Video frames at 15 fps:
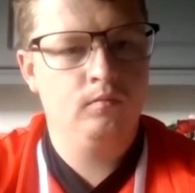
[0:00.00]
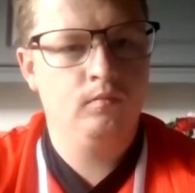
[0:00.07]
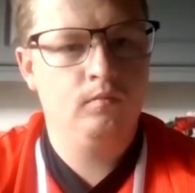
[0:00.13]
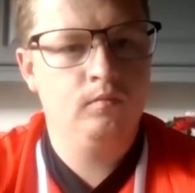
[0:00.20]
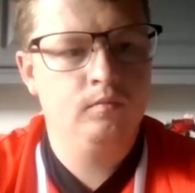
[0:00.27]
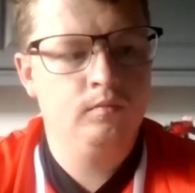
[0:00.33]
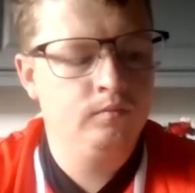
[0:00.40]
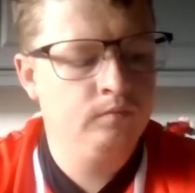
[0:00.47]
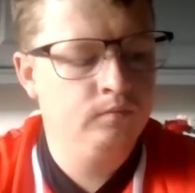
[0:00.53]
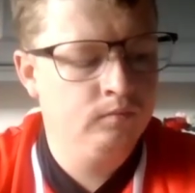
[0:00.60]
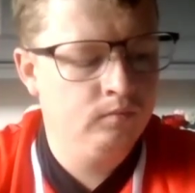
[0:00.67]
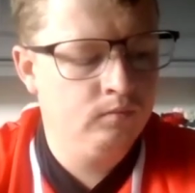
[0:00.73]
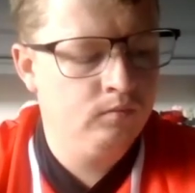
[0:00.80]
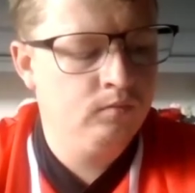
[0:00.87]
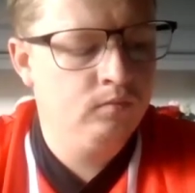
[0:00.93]

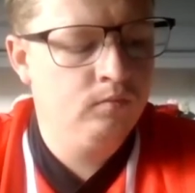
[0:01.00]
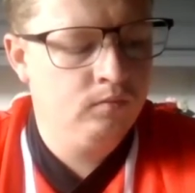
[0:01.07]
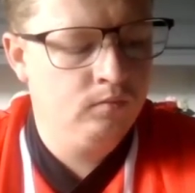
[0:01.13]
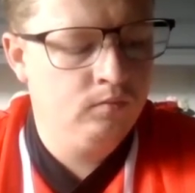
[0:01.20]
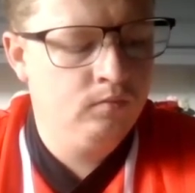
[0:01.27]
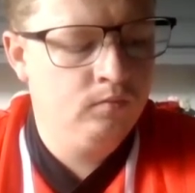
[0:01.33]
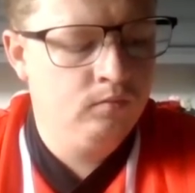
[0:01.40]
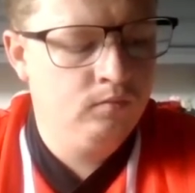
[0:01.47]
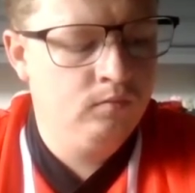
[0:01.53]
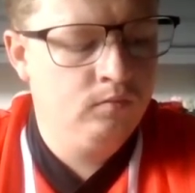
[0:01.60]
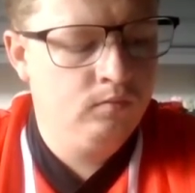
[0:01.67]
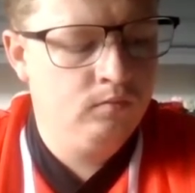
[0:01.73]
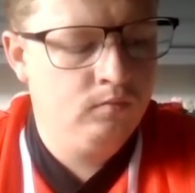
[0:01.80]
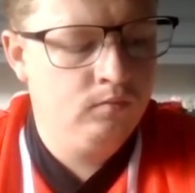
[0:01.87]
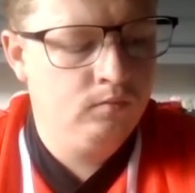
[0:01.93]

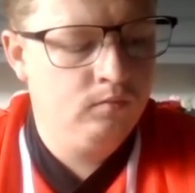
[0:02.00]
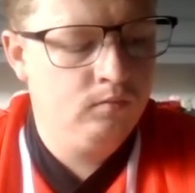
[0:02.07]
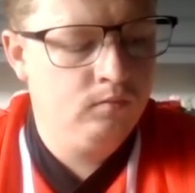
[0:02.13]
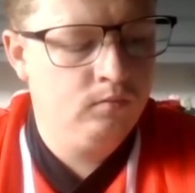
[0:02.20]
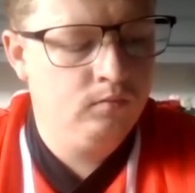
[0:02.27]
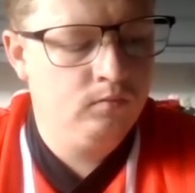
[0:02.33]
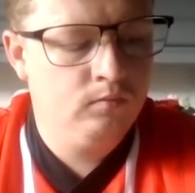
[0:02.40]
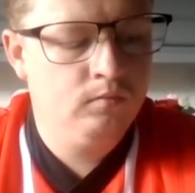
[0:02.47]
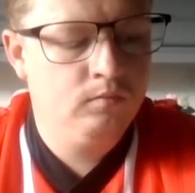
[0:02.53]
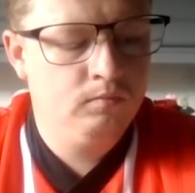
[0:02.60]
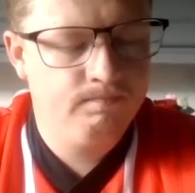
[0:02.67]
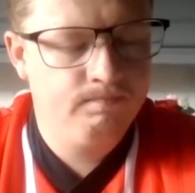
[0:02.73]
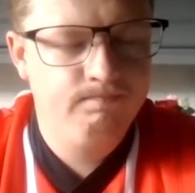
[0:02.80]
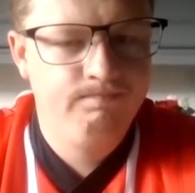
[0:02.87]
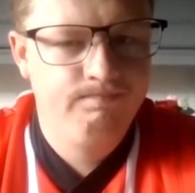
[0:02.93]

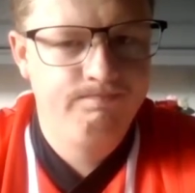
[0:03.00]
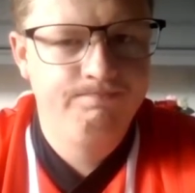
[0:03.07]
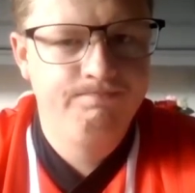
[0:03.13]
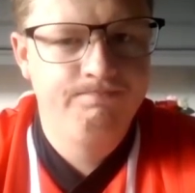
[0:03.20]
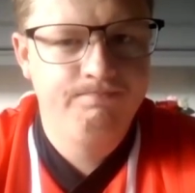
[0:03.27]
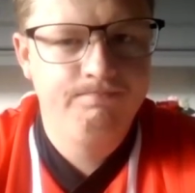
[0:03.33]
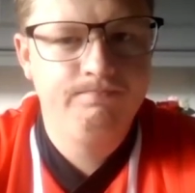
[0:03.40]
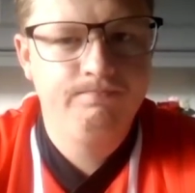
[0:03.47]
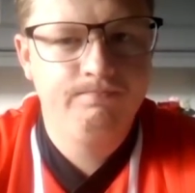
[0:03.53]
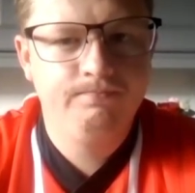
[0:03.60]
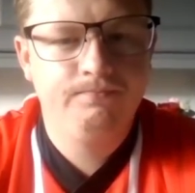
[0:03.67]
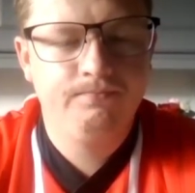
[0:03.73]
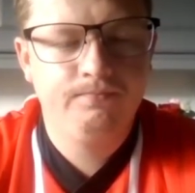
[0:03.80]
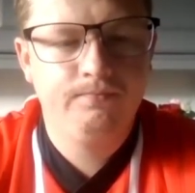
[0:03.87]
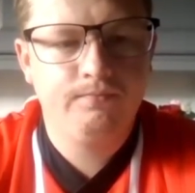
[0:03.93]

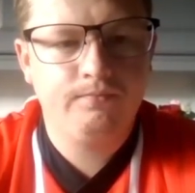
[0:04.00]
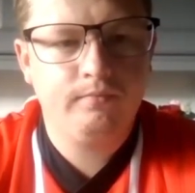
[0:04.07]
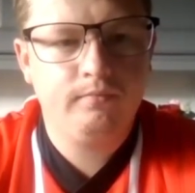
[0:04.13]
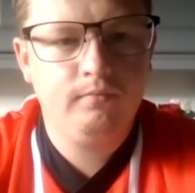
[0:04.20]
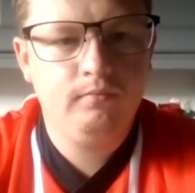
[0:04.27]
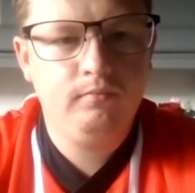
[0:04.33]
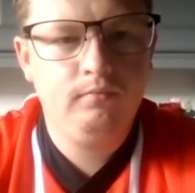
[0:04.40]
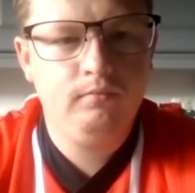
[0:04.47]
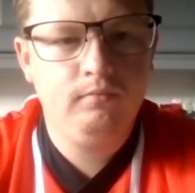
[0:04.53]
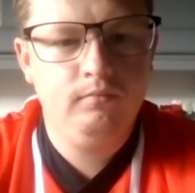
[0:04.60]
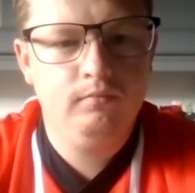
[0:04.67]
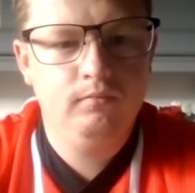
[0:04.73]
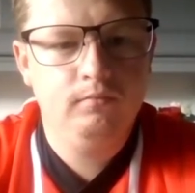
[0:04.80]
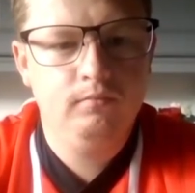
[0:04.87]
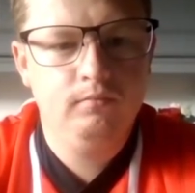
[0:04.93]

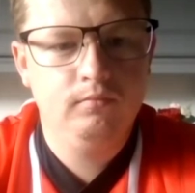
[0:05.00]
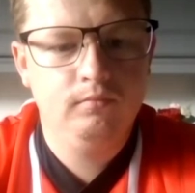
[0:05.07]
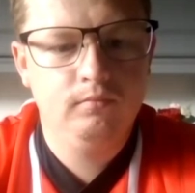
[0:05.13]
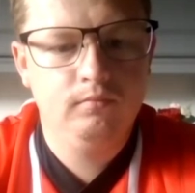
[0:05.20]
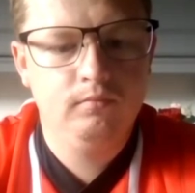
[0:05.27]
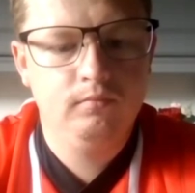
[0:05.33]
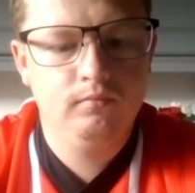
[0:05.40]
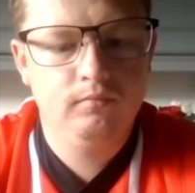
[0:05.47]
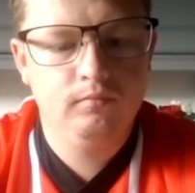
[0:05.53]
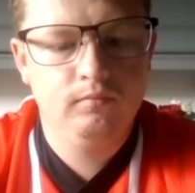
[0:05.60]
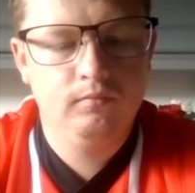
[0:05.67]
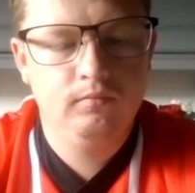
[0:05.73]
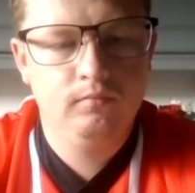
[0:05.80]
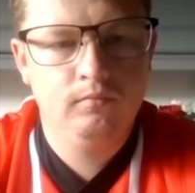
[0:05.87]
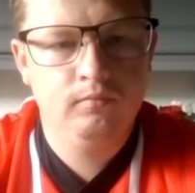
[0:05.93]

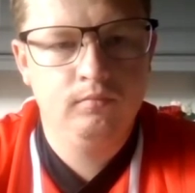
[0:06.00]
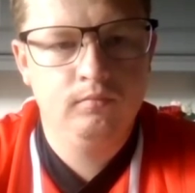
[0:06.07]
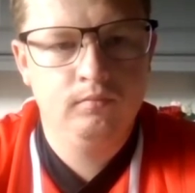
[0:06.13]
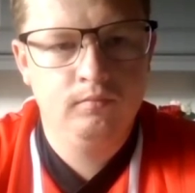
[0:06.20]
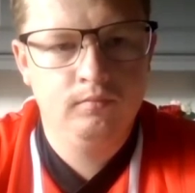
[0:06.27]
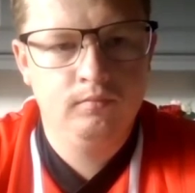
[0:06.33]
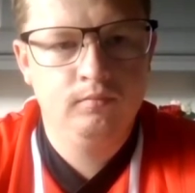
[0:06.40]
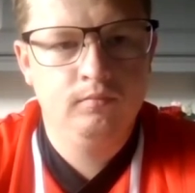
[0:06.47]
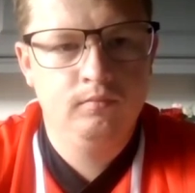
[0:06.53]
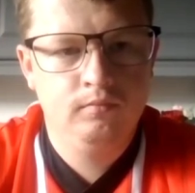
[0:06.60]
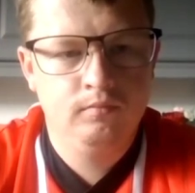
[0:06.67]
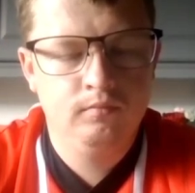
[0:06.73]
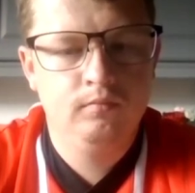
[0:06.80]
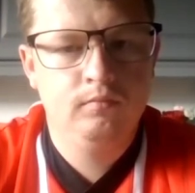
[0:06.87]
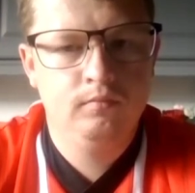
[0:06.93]

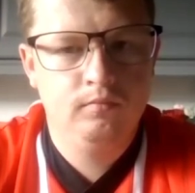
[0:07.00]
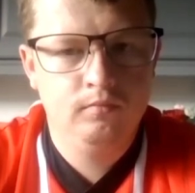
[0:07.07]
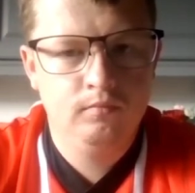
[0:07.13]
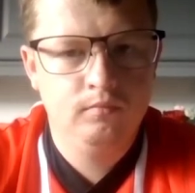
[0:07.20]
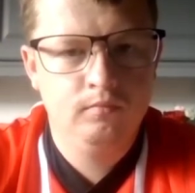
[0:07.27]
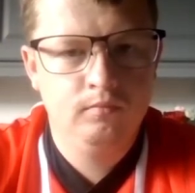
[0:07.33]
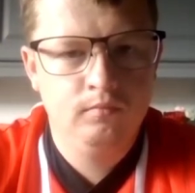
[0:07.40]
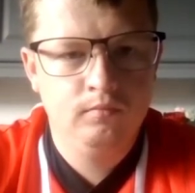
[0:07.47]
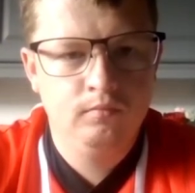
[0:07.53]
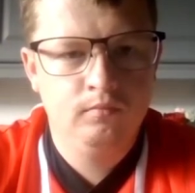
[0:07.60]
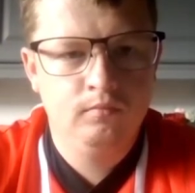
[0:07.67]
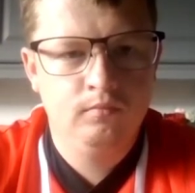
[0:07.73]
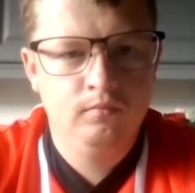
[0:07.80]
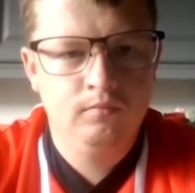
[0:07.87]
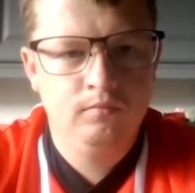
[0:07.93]
No words are spoken by the person on screen.